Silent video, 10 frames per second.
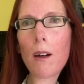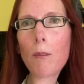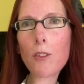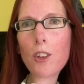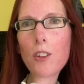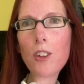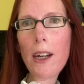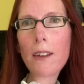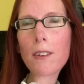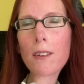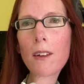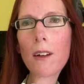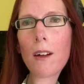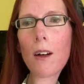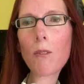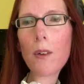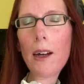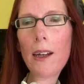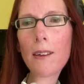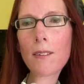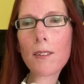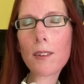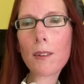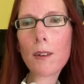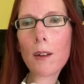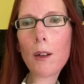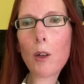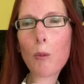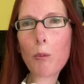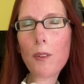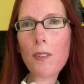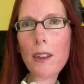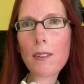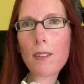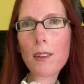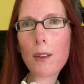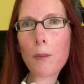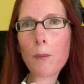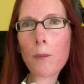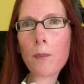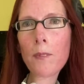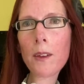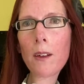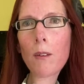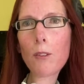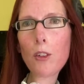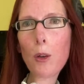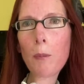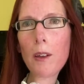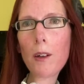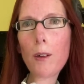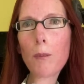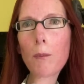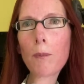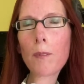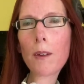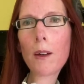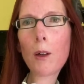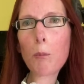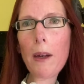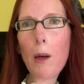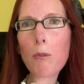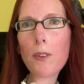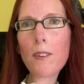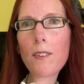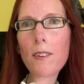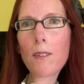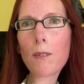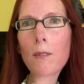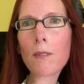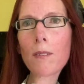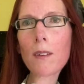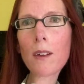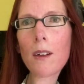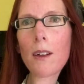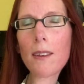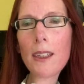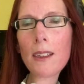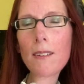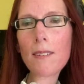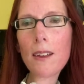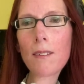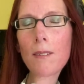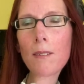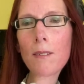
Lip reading: chit chat, and proceed to show me her pamphlets and things, and